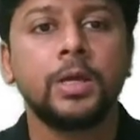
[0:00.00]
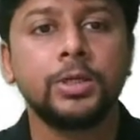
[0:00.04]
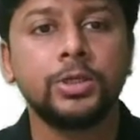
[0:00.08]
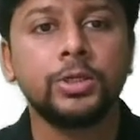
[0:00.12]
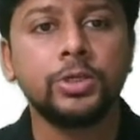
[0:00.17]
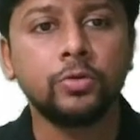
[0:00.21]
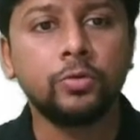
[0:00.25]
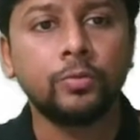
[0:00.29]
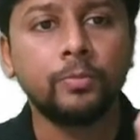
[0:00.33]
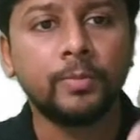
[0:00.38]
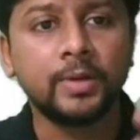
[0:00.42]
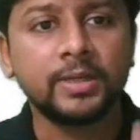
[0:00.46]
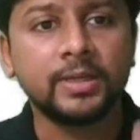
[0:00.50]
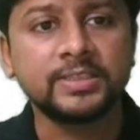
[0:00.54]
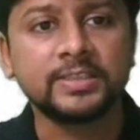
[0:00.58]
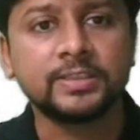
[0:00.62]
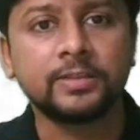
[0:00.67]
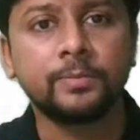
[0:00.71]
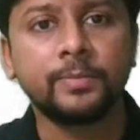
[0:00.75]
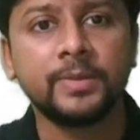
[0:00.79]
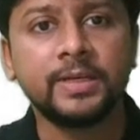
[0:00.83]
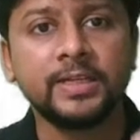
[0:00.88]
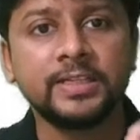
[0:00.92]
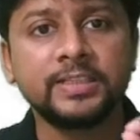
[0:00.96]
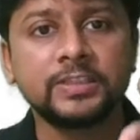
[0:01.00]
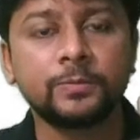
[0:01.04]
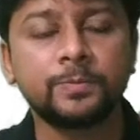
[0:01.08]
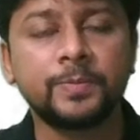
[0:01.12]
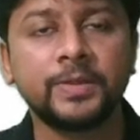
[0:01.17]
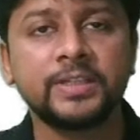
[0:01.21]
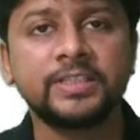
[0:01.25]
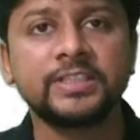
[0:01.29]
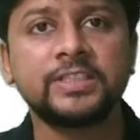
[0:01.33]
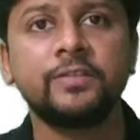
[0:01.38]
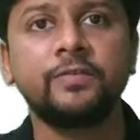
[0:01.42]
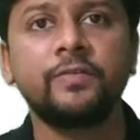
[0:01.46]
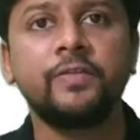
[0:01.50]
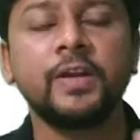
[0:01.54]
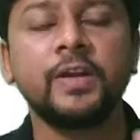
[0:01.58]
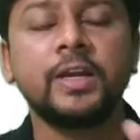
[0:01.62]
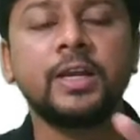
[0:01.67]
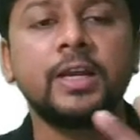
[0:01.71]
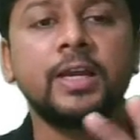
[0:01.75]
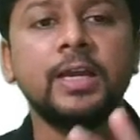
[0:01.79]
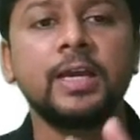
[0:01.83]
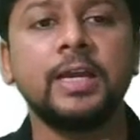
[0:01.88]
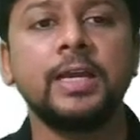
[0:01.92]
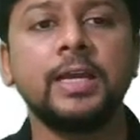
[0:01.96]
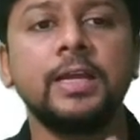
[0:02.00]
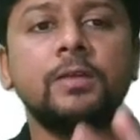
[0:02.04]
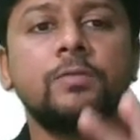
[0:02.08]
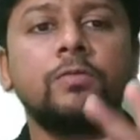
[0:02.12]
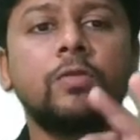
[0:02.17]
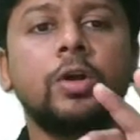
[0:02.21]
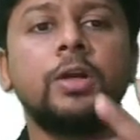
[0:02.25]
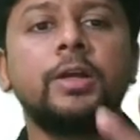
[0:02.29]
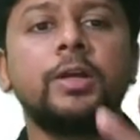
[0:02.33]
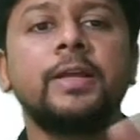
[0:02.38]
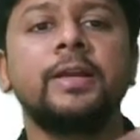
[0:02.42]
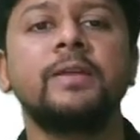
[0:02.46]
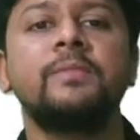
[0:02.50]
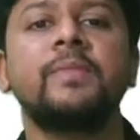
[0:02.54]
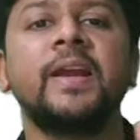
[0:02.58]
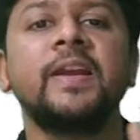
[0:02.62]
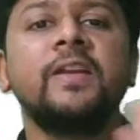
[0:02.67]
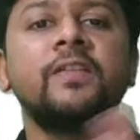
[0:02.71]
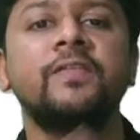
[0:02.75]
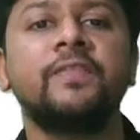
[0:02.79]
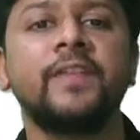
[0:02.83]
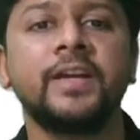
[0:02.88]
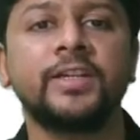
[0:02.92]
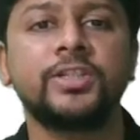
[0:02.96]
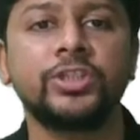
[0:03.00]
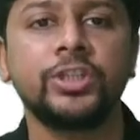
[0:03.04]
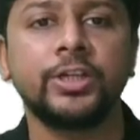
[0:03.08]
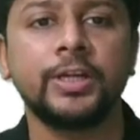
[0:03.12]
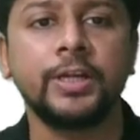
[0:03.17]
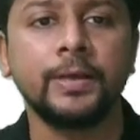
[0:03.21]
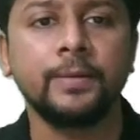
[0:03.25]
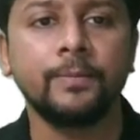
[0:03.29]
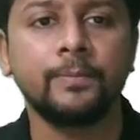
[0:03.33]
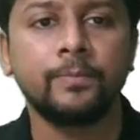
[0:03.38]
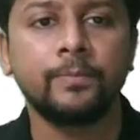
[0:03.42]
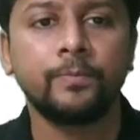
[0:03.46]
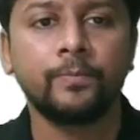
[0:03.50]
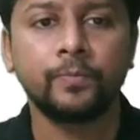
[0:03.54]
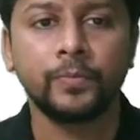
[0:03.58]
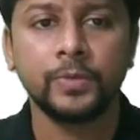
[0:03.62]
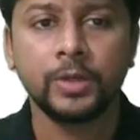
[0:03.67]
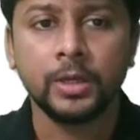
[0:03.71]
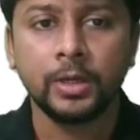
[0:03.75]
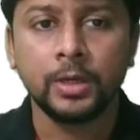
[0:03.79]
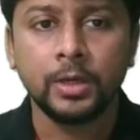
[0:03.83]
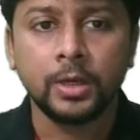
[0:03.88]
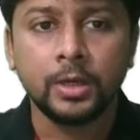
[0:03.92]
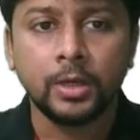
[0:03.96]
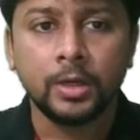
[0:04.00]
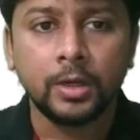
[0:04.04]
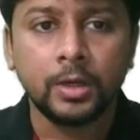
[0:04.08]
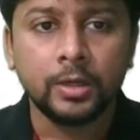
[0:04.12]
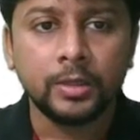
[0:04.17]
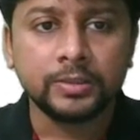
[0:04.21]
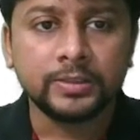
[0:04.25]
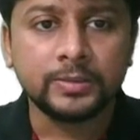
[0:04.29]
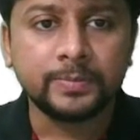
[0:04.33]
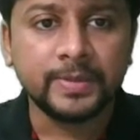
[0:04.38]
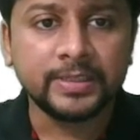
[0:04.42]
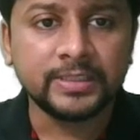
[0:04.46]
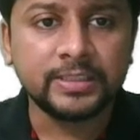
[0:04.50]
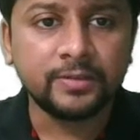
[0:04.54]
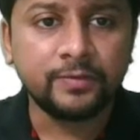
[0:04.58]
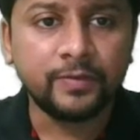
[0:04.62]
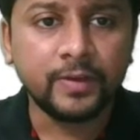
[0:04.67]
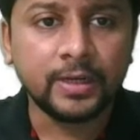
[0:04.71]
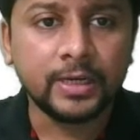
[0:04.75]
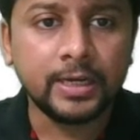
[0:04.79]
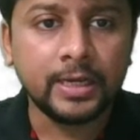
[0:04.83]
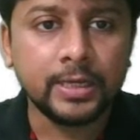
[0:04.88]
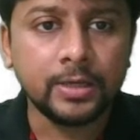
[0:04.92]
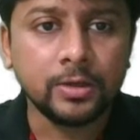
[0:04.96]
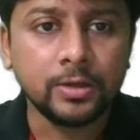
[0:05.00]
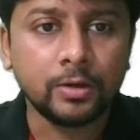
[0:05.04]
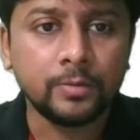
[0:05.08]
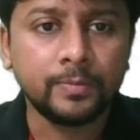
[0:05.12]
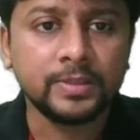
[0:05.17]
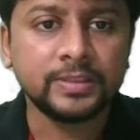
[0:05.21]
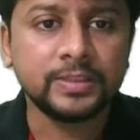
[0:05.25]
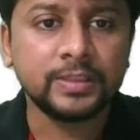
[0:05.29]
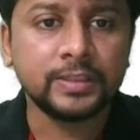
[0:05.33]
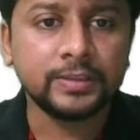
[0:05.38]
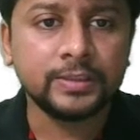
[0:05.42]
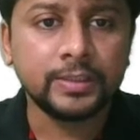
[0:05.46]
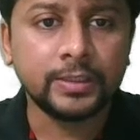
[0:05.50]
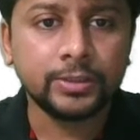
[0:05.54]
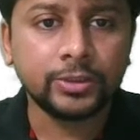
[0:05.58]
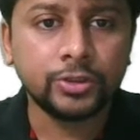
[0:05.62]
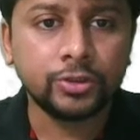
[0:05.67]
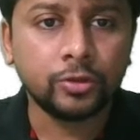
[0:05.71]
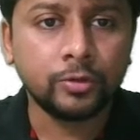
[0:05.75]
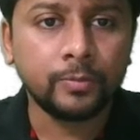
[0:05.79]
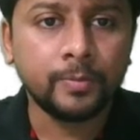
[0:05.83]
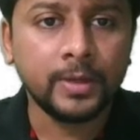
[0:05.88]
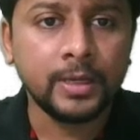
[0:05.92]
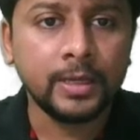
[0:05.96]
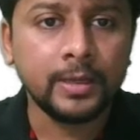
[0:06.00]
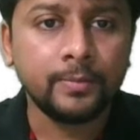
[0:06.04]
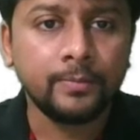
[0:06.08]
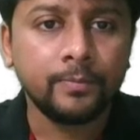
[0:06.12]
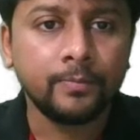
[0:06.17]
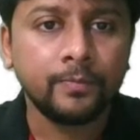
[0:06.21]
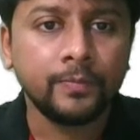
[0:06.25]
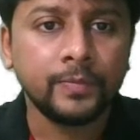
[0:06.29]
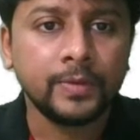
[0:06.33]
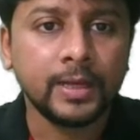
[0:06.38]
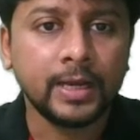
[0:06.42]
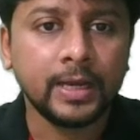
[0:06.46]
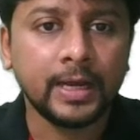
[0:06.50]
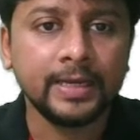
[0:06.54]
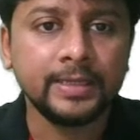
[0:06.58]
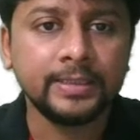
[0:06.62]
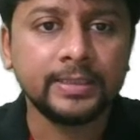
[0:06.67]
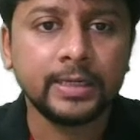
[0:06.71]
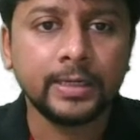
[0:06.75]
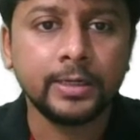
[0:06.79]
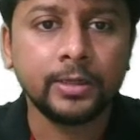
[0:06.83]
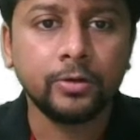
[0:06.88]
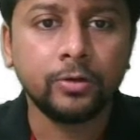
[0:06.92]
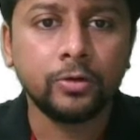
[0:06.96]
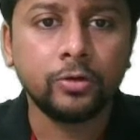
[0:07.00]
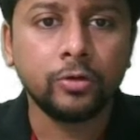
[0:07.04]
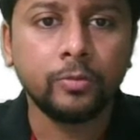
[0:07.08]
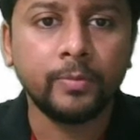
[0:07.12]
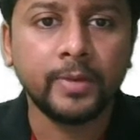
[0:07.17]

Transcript: you must be specifically involved in manufacturing. Specifically, your businesses should be either you do